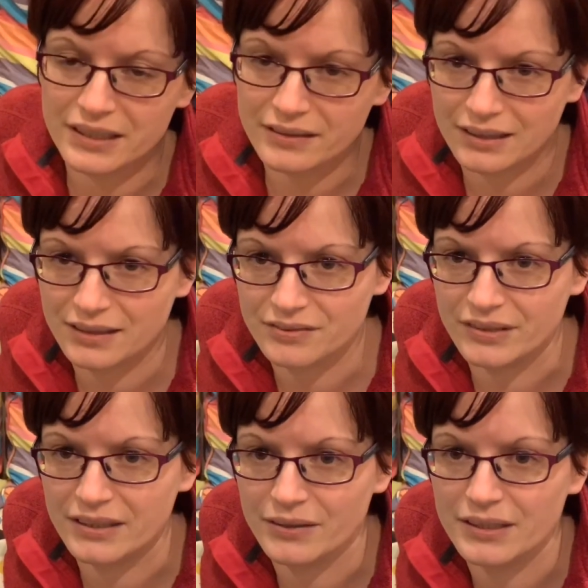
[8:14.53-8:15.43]
it in the last
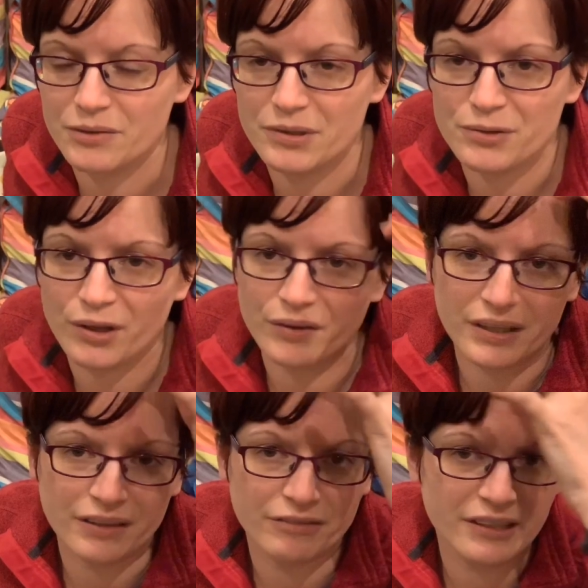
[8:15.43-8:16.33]
video I did, which was on
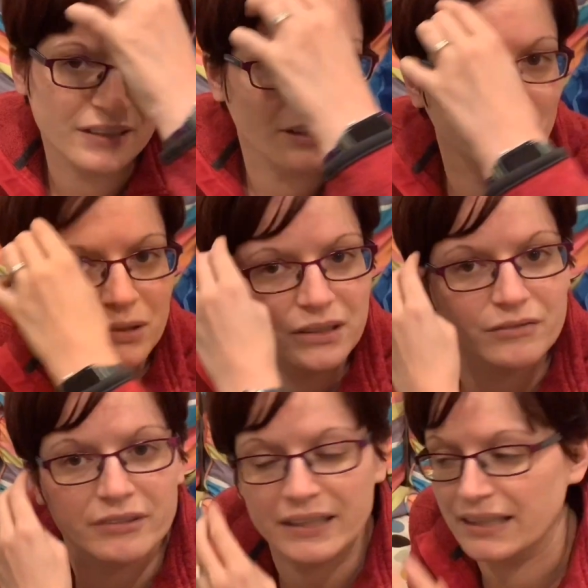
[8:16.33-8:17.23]
the feeding the oldies
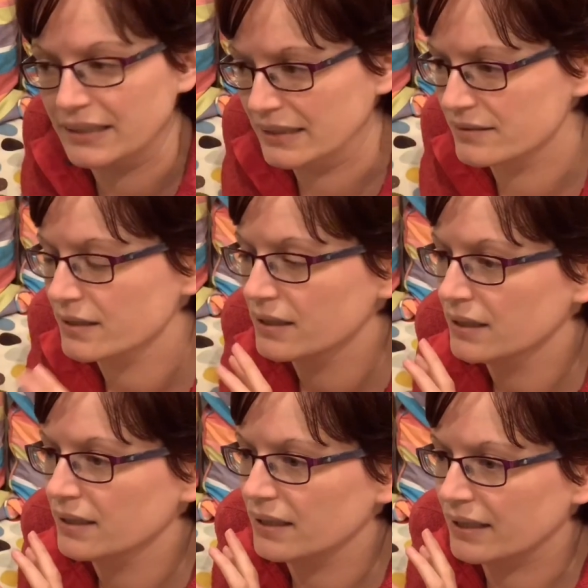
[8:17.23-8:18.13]
and for the kidneys.
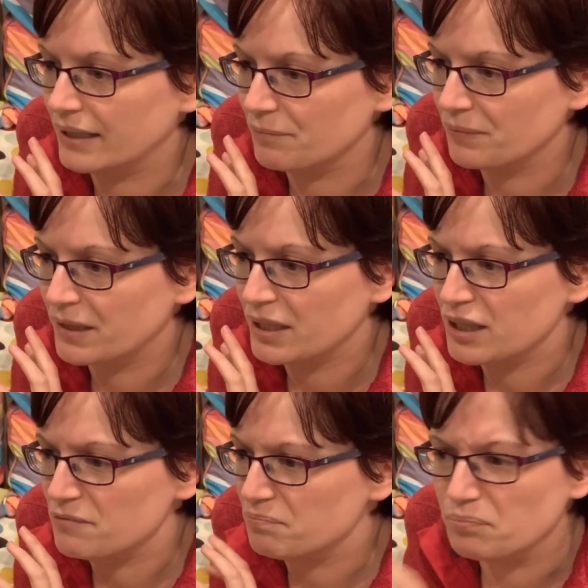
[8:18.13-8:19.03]

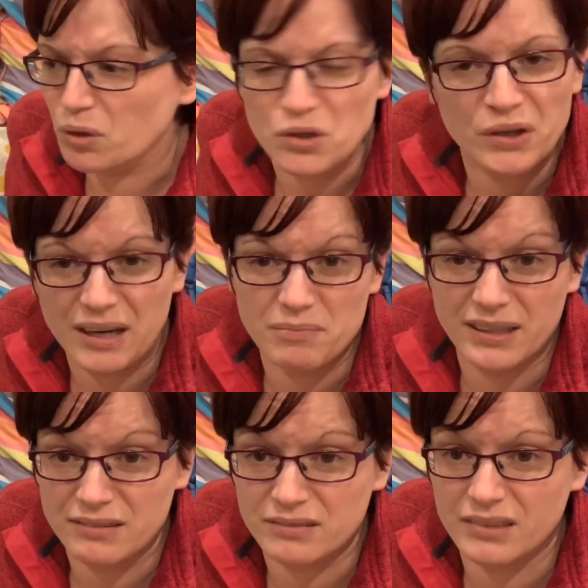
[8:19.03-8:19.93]
But you can
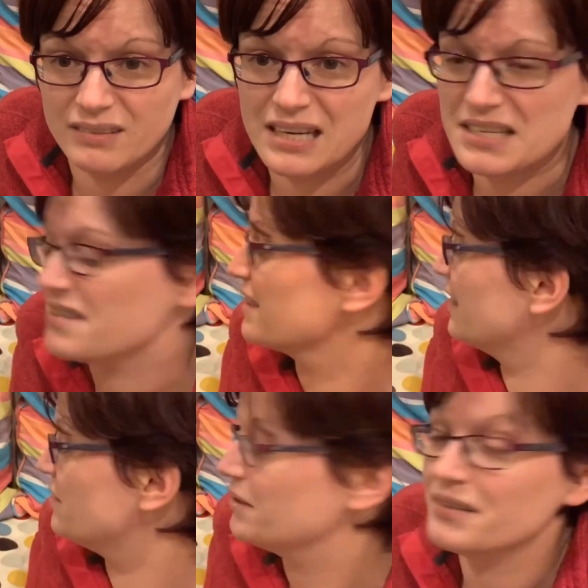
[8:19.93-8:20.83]
buy it from Rat Rations, and
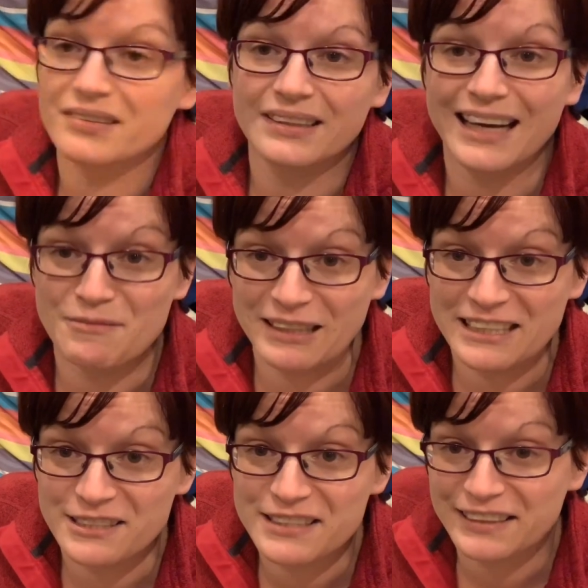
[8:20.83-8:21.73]
as you can see, I'm
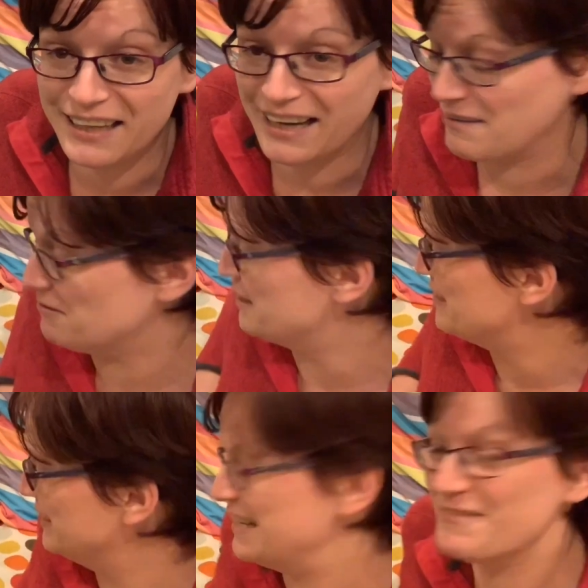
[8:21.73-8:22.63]
lazy and have,
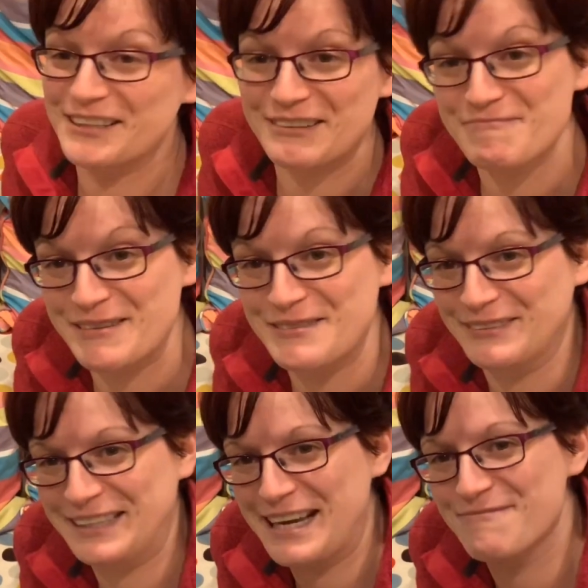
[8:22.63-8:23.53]
even though I'm
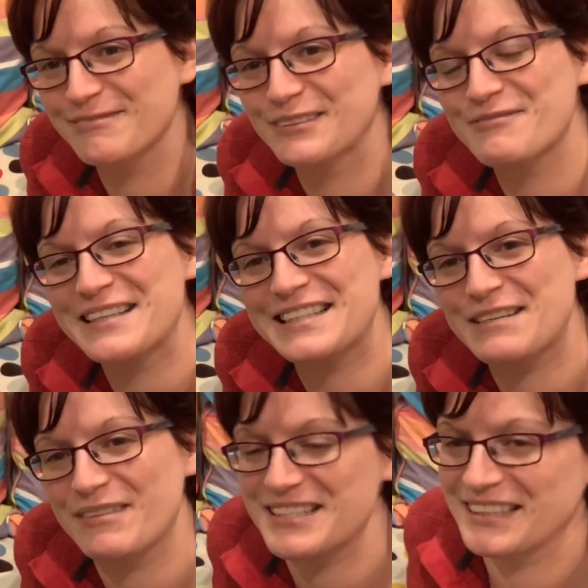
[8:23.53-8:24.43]
perfectly capable of mixing
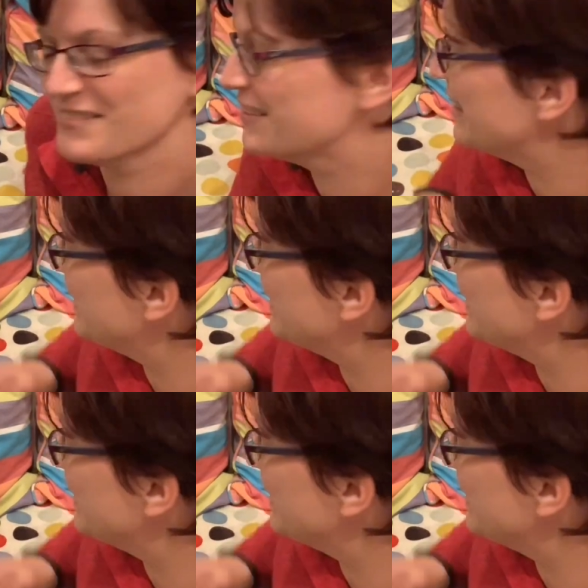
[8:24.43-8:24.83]
it myself.